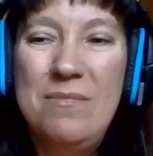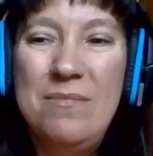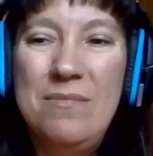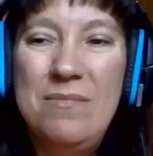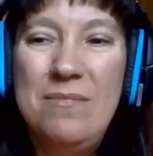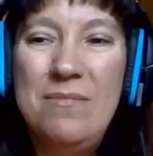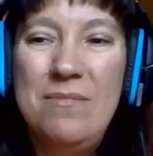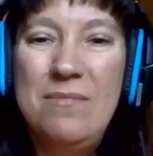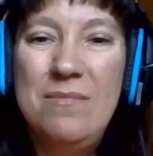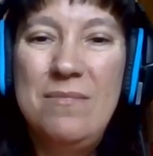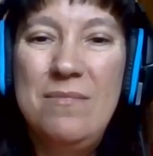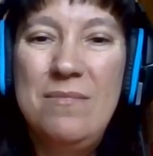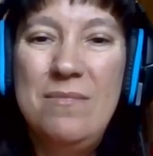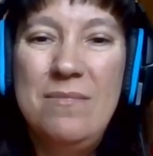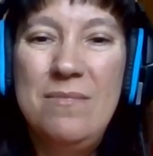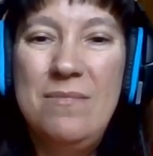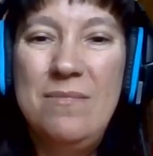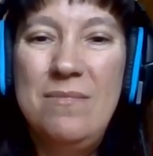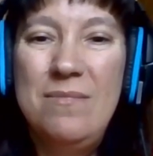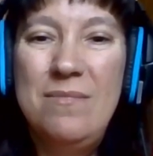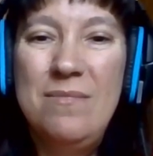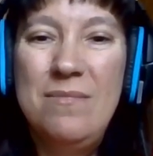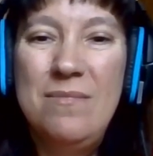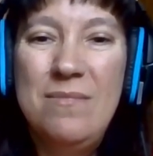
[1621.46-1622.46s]

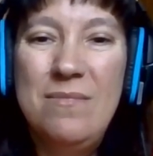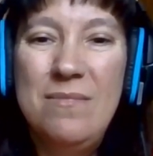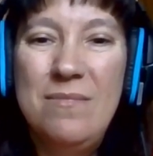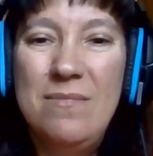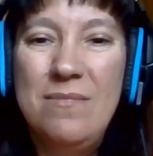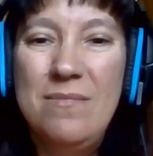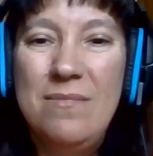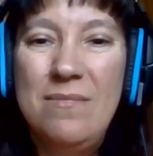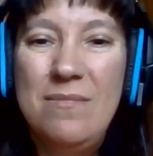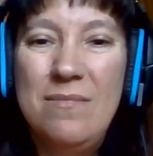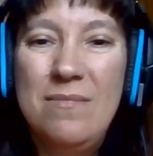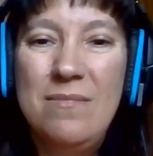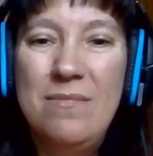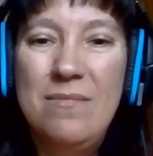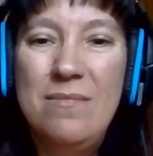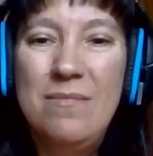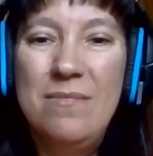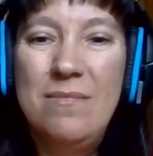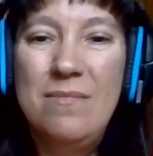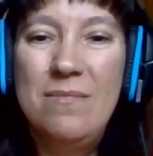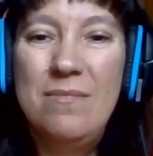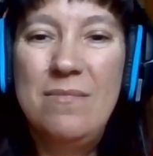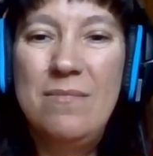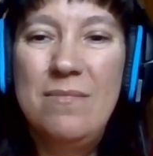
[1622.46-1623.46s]

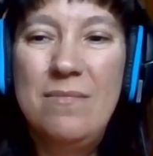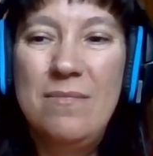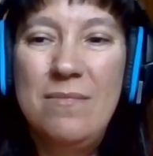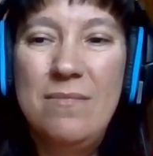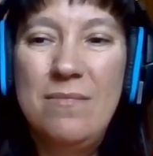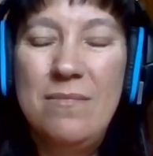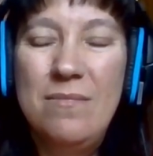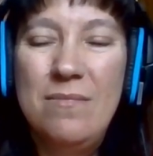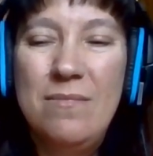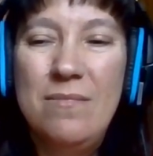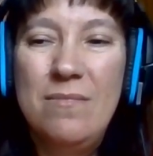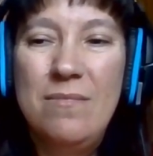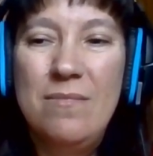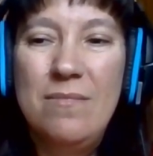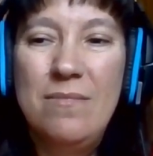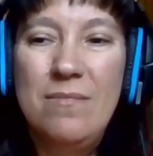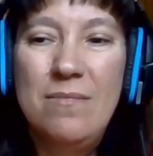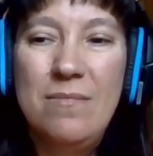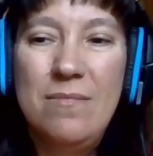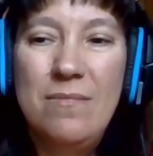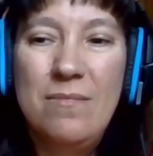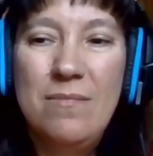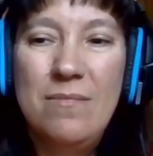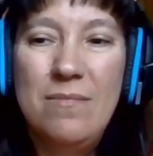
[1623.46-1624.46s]

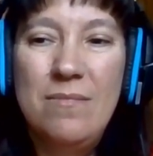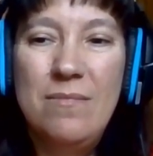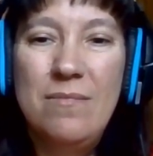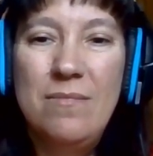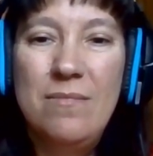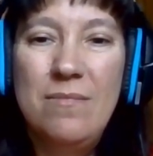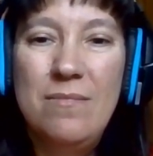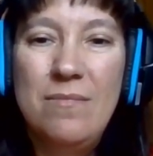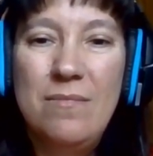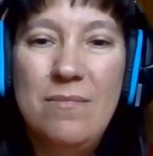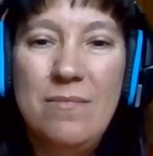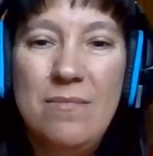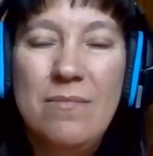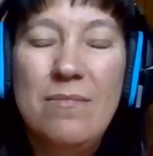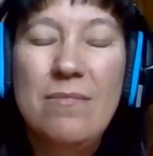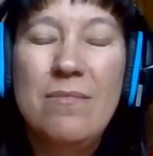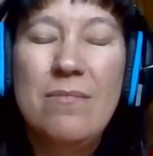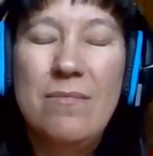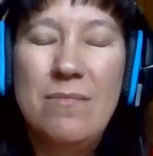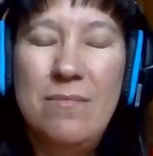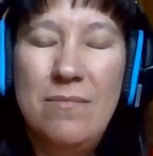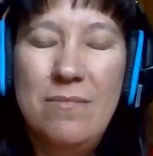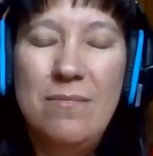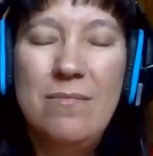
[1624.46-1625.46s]

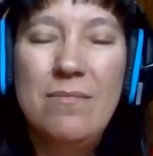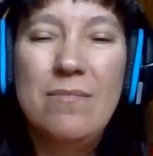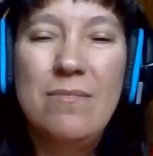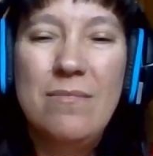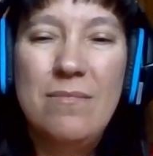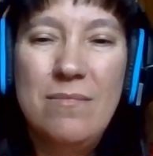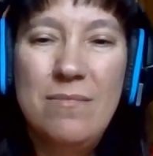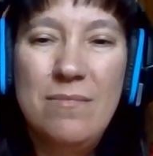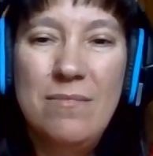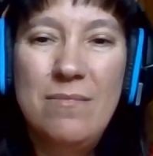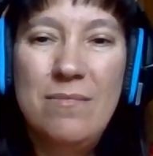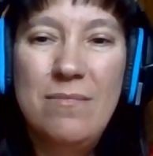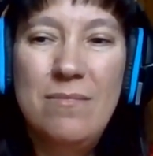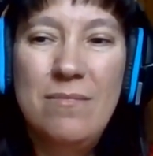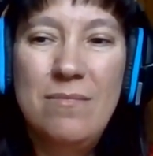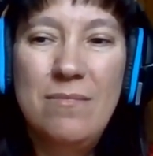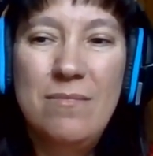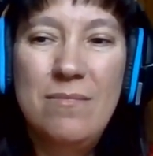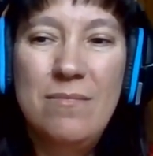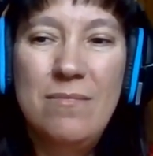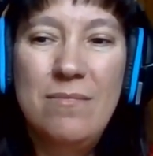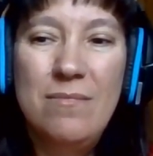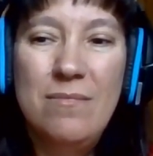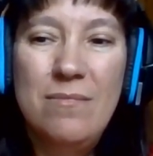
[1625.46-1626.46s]

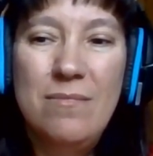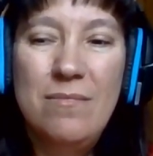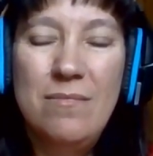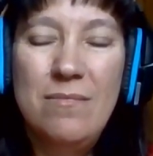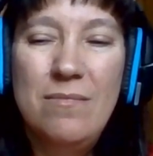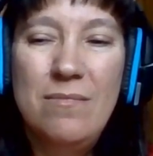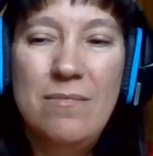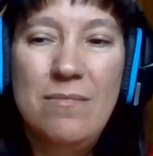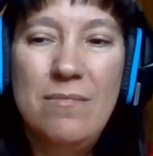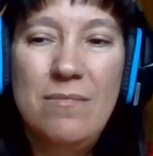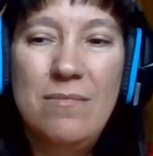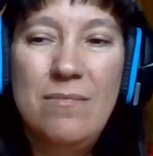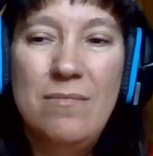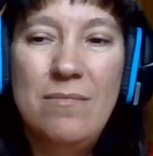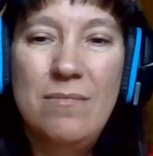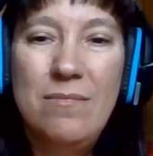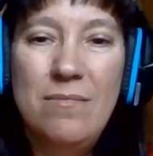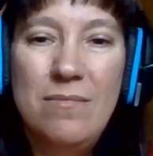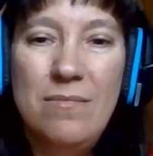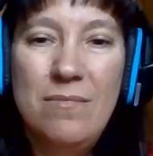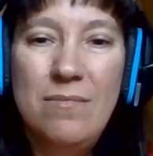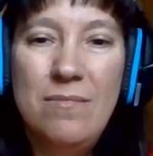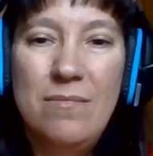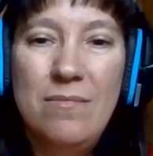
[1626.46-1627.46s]

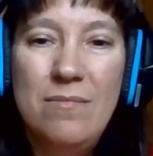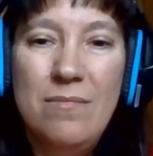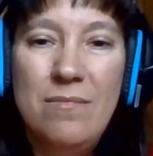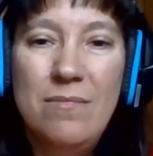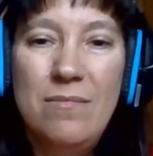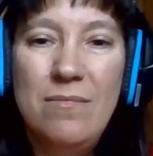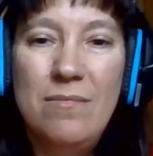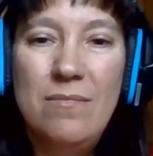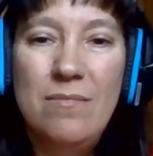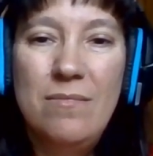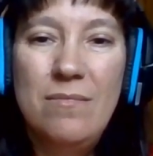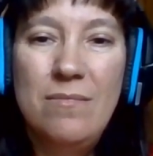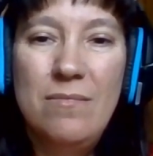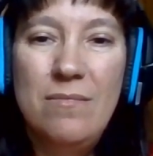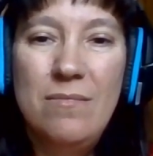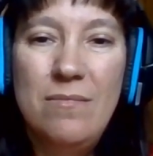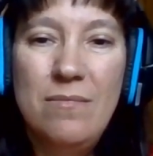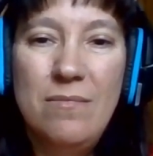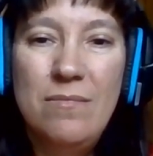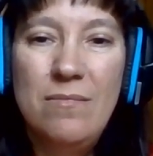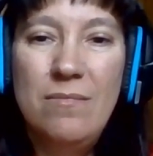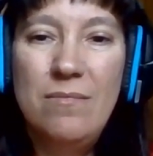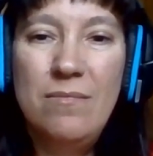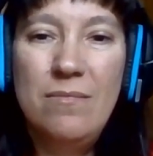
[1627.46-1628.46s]

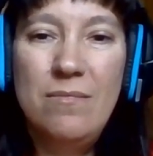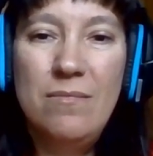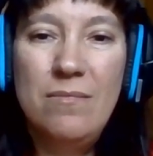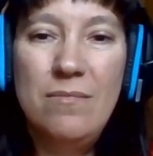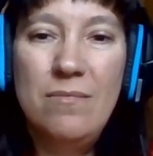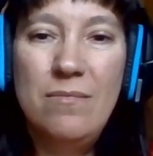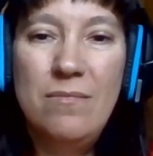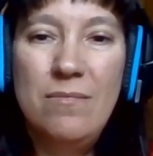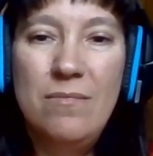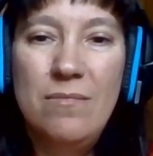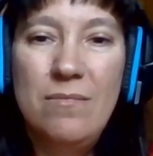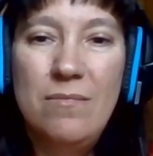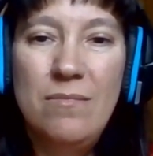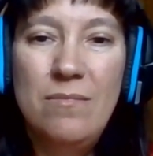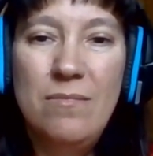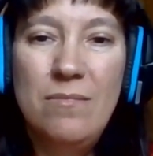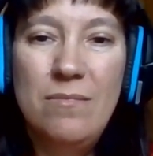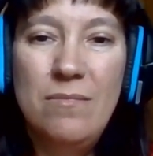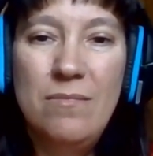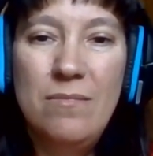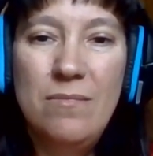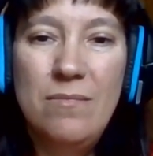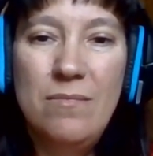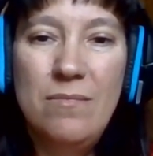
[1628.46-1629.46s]
The person shown says nothing.